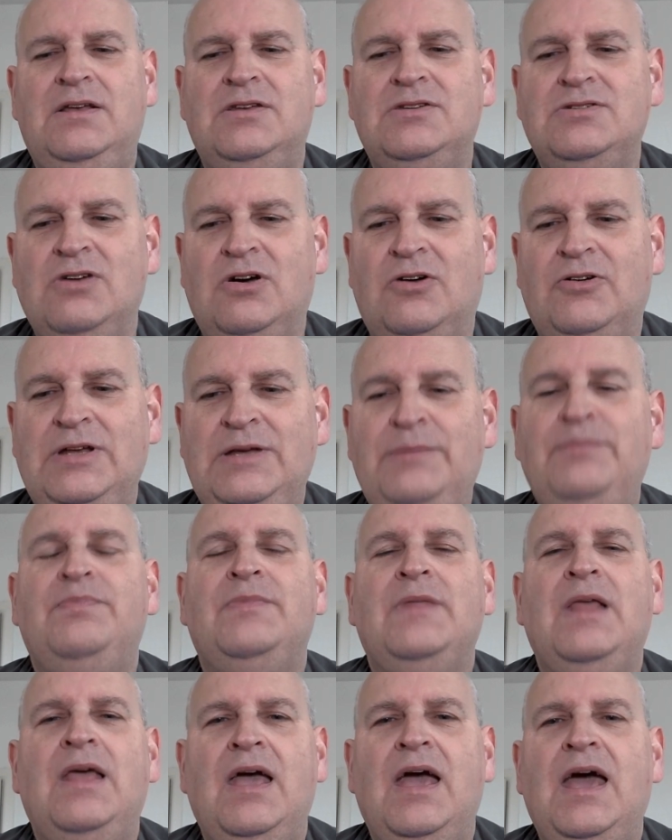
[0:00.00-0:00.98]
Sorry.
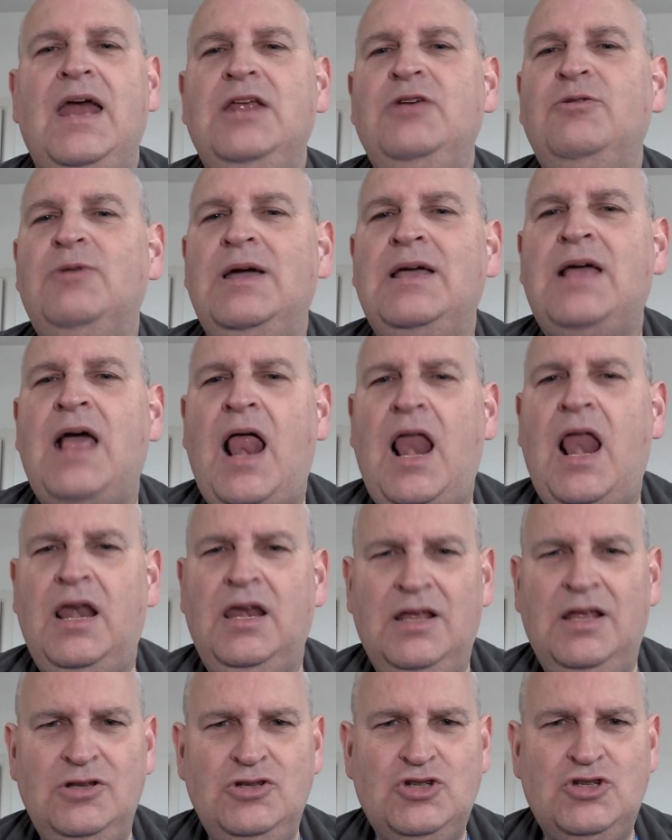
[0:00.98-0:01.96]
Anyway,
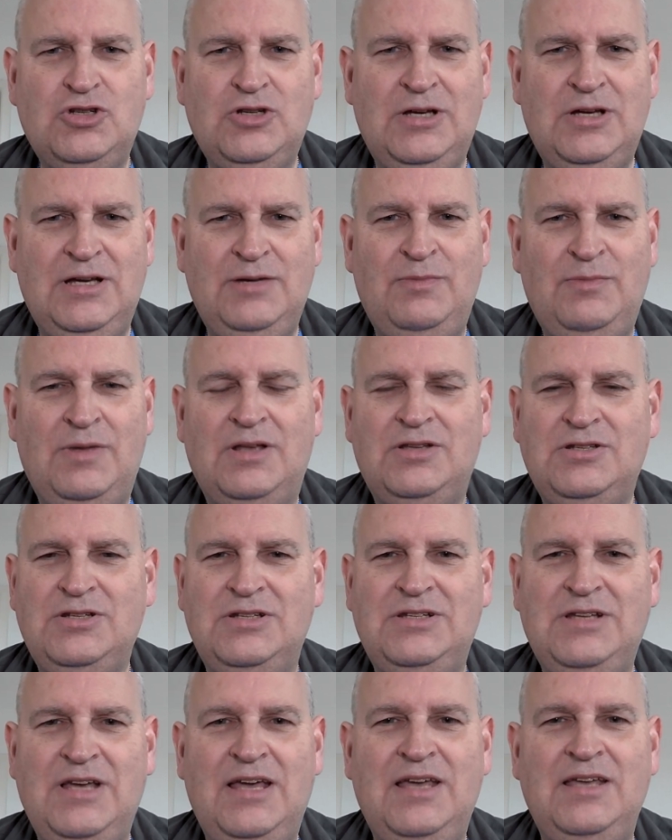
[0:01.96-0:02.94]
lunchtime
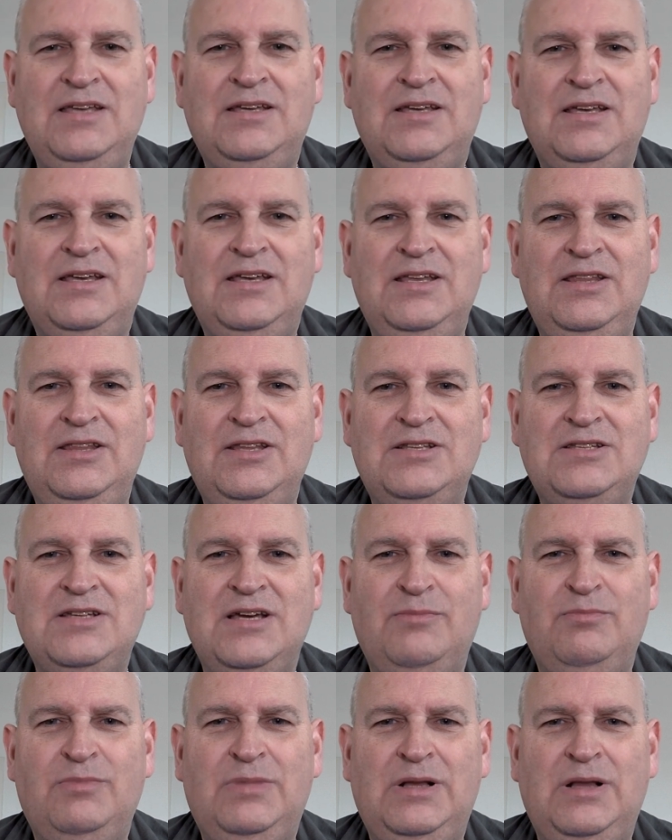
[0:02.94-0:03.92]
today in the
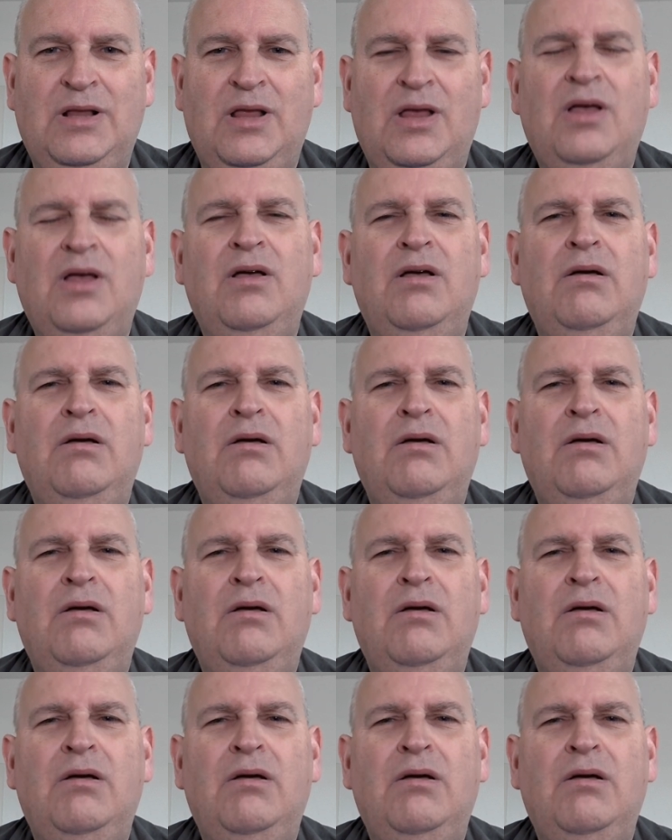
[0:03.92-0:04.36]
Tumble.